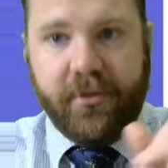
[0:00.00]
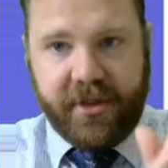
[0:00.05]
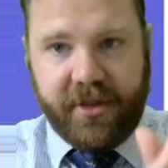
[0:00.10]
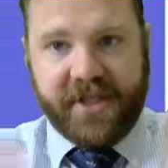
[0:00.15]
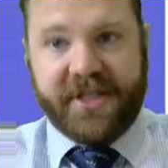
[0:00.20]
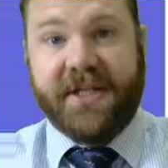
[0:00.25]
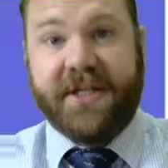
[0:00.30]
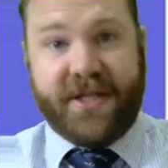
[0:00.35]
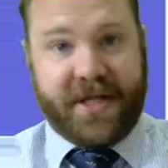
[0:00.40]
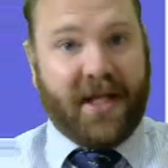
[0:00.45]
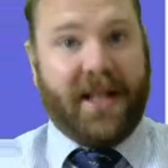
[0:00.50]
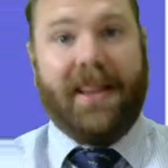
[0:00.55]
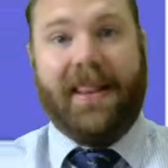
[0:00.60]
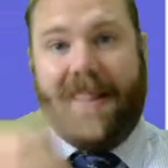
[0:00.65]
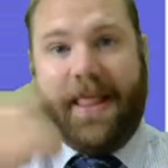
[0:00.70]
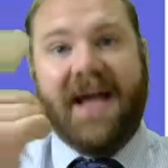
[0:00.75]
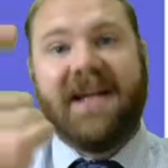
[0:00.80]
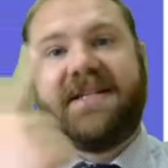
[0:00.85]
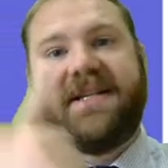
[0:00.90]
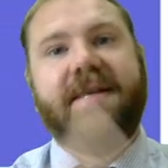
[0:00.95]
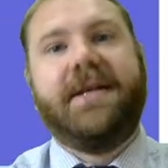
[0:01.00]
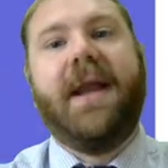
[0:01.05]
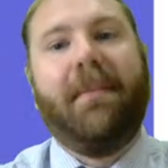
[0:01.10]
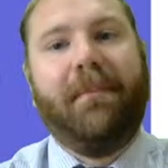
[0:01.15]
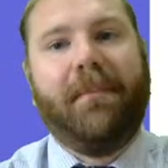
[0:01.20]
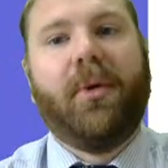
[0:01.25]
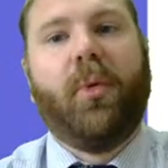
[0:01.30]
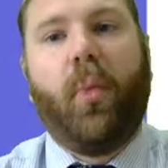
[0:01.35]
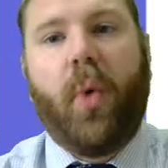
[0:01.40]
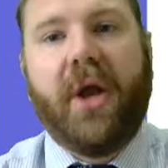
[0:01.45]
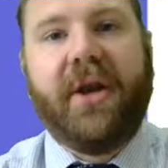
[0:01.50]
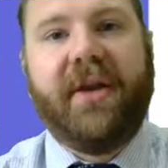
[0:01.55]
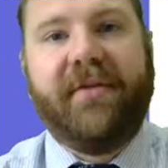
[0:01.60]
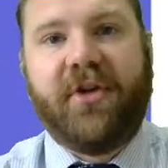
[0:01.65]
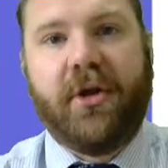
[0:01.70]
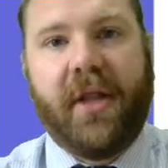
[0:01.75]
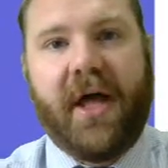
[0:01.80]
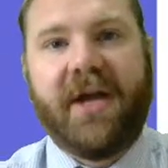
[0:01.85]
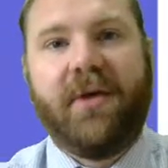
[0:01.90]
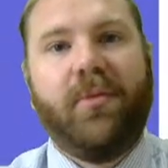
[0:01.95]
this is lesson number 1,
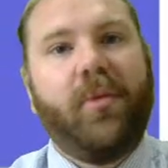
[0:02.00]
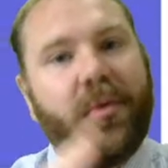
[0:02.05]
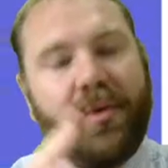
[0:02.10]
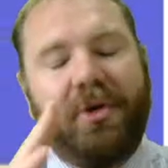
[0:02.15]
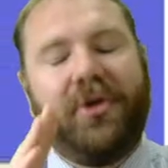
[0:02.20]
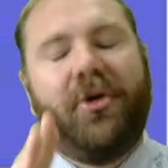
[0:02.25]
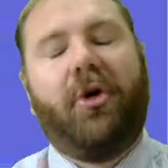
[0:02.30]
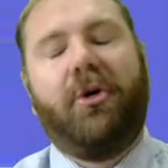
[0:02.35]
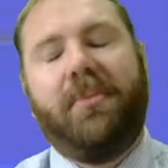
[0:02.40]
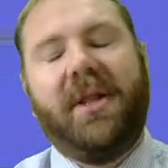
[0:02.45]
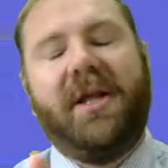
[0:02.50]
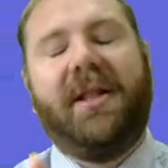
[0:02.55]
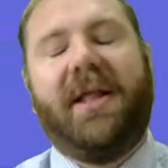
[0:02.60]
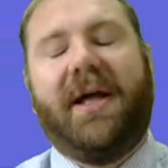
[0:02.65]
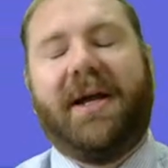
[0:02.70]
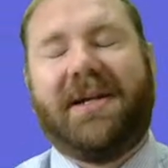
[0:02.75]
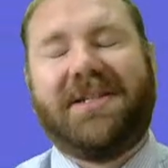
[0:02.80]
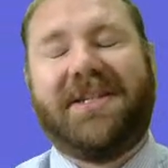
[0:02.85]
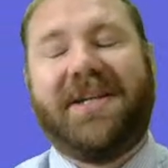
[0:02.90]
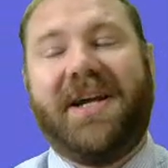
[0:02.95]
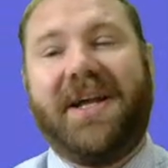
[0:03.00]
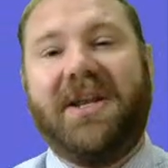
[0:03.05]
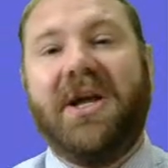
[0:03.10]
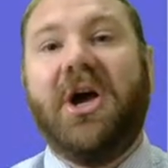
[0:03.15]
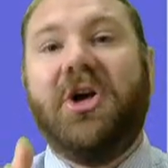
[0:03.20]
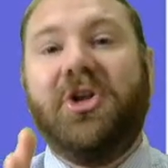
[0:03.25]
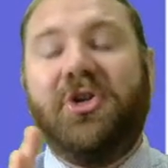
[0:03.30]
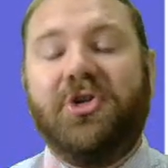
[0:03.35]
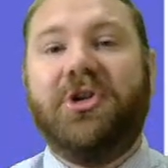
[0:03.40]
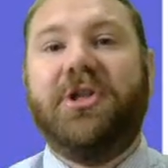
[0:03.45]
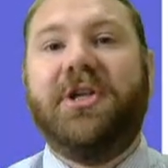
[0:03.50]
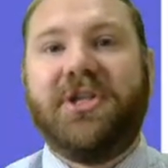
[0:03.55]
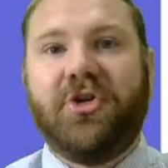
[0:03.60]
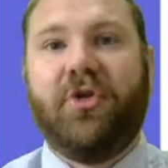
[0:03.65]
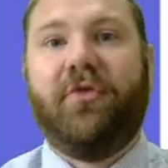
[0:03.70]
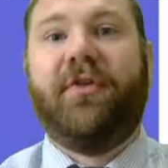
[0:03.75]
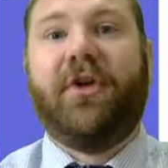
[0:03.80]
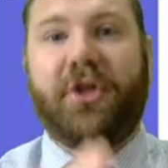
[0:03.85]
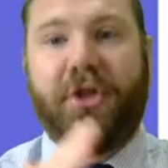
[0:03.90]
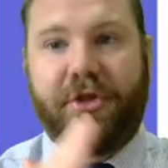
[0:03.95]
if you like. We would normally, like I said, do this
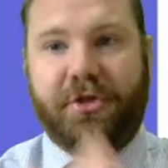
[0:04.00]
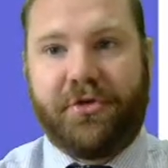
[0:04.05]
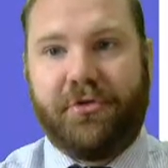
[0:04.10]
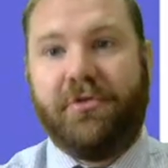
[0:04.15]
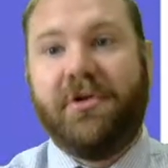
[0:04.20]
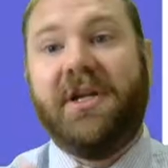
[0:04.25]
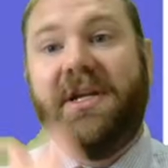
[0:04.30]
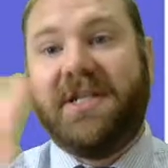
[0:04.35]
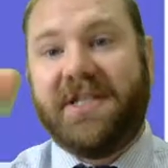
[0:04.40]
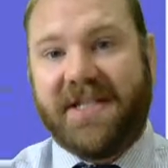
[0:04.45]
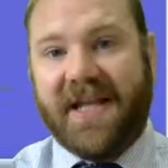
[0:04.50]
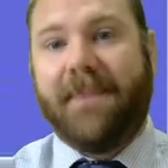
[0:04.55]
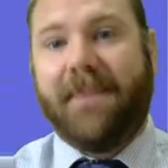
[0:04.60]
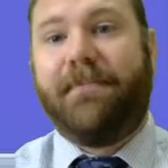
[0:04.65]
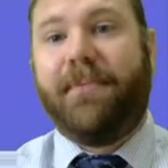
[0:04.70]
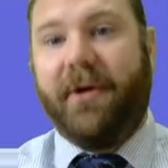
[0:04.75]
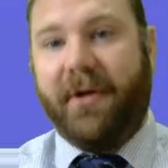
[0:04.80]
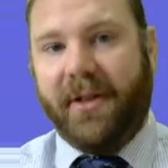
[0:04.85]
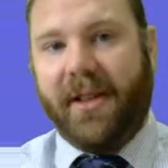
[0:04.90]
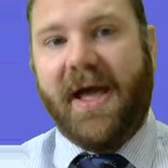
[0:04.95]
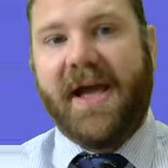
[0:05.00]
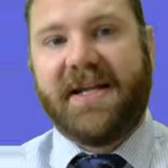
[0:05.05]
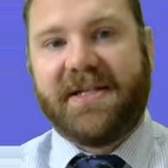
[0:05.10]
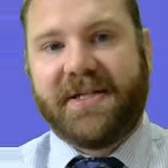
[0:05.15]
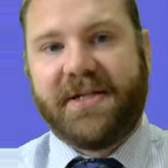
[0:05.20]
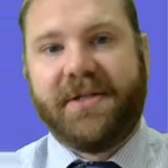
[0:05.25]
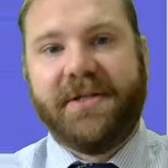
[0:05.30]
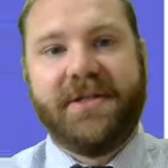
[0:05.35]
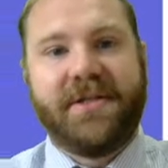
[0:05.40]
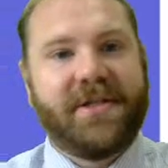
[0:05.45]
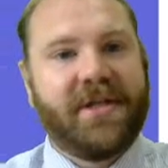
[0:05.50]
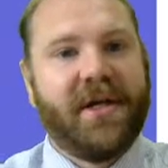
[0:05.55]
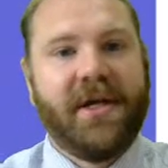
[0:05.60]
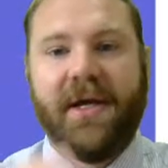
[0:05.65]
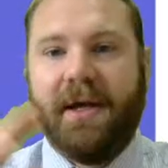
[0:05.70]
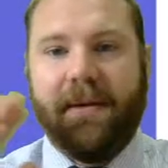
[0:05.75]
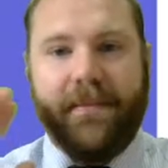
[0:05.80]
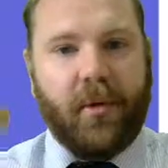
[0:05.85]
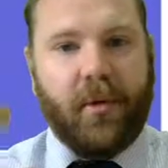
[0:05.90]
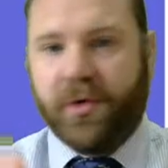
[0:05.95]
over 3 separate
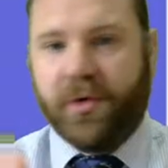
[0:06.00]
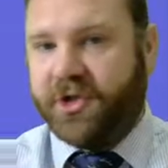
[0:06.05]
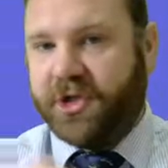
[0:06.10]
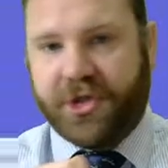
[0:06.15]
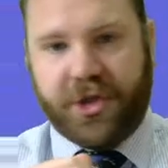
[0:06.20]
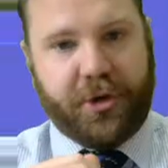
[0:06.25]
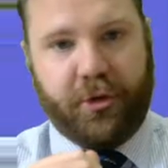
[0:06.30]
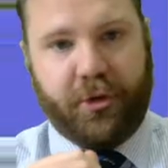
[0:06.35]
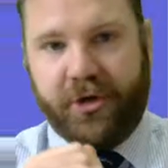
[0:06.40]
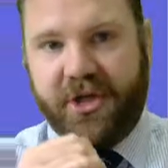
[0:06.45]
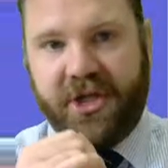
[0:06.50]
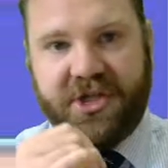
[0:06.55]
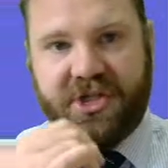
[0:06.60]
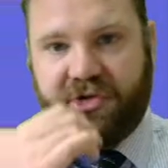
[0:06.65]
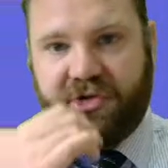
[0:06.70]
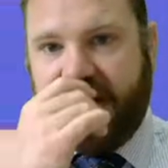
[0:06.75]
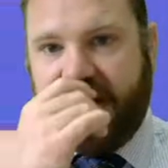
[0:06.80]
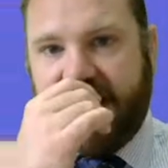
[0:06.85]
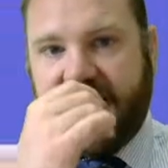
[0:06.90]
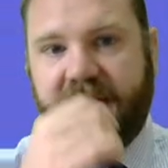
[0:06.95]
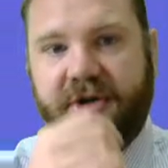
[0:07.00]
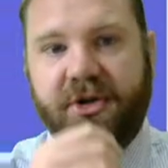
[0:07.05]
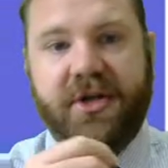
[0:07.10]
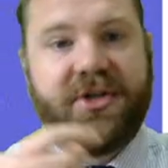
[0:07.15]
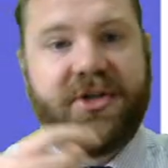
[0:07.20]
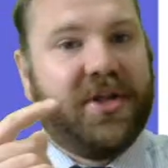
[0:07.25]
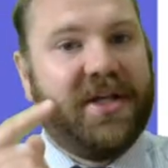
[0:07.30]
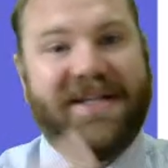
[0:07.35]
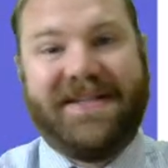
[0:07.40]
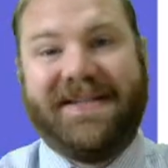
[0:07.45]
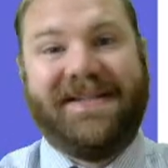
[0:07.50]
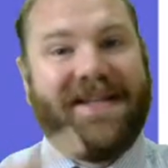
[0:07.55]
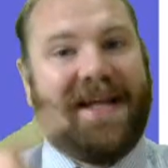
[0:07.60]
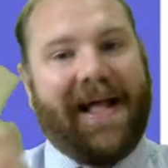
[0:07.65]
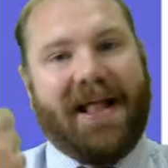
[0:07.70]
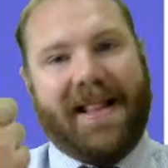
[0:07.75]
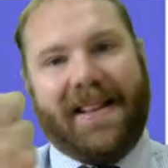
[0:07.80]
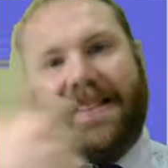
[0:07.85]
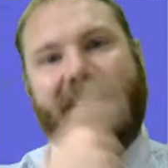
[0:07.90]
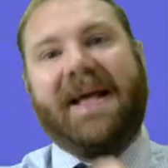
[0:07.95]
lessons, but we're just throwing you straight into it. So this
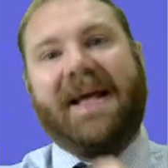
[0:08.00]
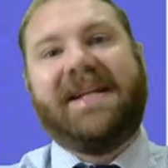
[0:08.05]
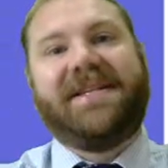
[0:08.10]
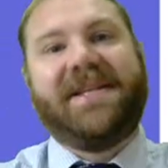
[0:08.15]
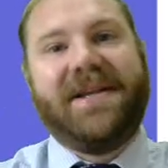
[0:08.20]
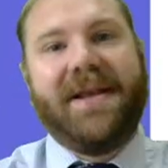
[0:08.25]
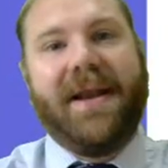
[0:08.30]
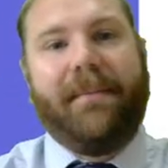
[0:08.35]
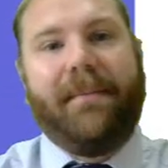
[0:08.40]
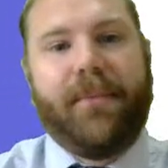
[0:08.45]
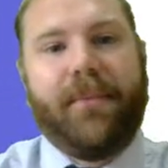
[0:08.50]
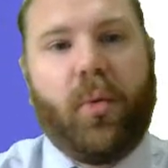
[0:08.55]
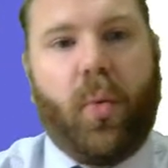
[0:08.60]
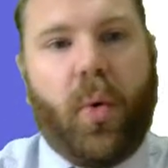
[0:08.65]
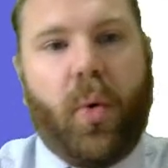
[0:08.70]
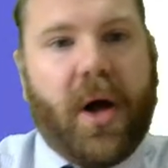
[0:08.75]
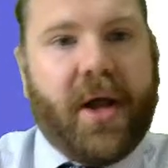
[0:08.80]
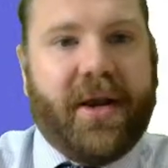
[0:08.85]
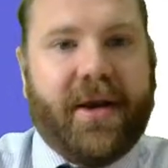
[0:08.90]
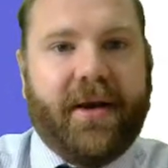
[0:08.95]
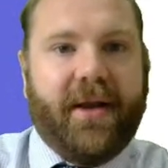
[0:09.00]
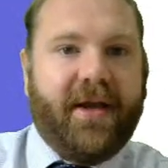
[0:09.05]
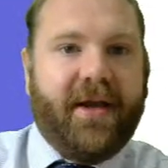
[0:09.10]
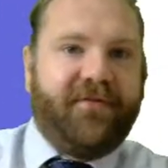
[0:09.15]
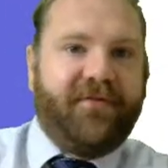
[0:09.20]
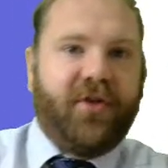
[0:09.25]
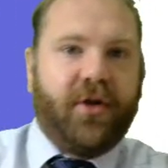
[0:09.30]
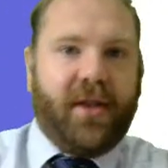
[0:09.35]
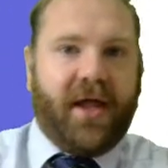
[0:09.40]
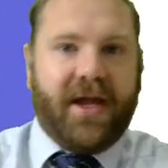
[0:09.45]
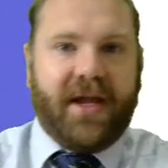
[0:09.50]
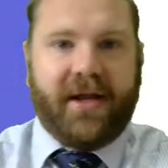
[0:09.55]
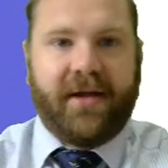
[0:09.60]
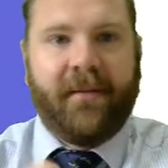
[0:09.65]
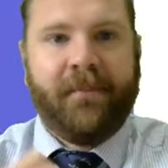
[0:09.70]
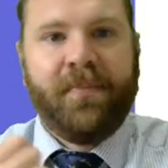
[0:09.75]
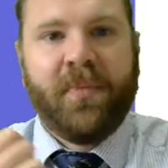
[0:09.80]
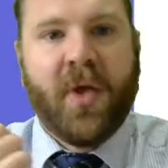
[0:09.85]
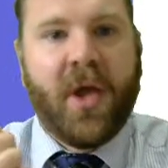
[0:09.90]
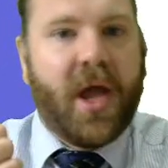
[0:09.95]
is lesson number 1, if you like.